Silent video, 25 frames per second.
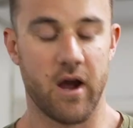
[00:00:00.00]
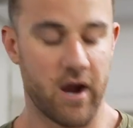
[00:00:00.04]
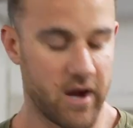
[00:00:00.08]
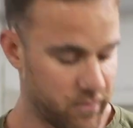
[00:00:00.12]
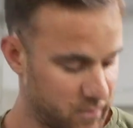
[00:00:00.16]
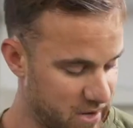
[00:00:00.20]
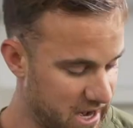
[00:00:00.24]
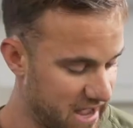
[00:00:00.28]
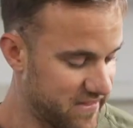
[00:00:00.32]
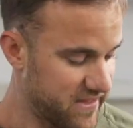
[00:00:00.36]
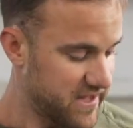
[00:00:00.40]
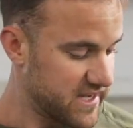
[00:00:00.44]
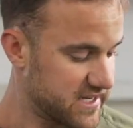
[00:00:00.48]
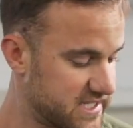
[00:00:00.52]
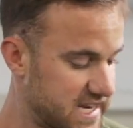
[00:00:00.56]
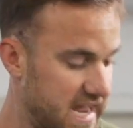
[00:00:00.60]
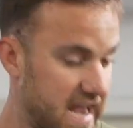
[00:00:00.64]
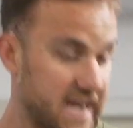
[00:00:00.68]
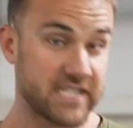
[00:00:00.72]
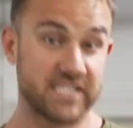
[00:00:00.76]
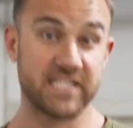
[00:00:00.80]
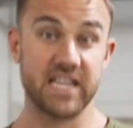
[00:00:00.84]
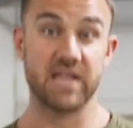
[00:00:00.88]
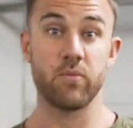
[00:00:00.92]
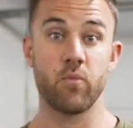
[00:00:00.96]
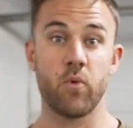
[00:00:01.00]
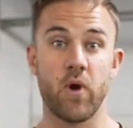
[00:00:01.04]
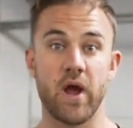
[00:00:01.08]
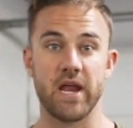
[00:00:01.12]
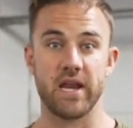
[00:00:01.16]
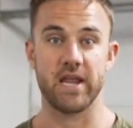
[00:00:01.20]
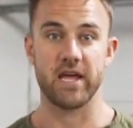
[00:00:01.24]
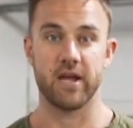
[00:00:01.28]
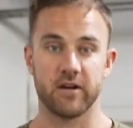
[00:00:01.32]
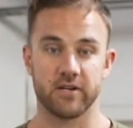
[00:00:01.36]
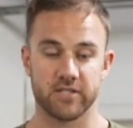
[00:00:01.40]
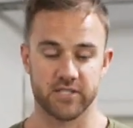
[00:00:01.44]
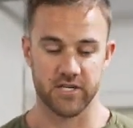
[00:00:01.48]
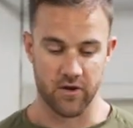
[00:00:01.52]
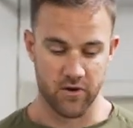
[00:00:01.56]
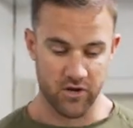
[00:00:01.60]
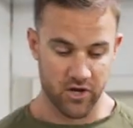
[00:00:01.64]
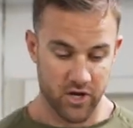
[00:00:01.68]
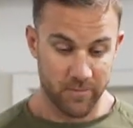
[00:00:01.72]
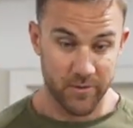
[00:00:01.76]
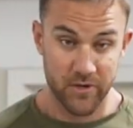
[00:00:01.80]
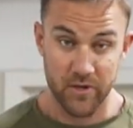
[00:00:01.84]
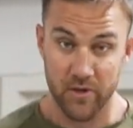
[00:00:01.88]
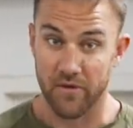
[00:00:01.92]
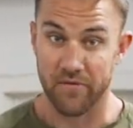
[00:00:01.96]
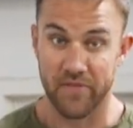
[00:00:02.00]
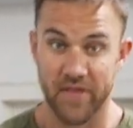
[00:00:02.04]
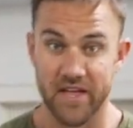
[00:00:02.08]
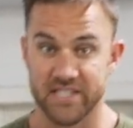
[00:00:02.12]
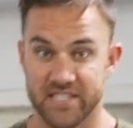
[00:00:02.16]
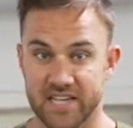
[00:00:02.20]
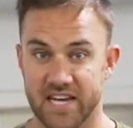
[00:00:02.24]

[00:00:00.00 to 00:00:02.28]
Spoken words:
right, we've got the exact same weight here. So you could be doing things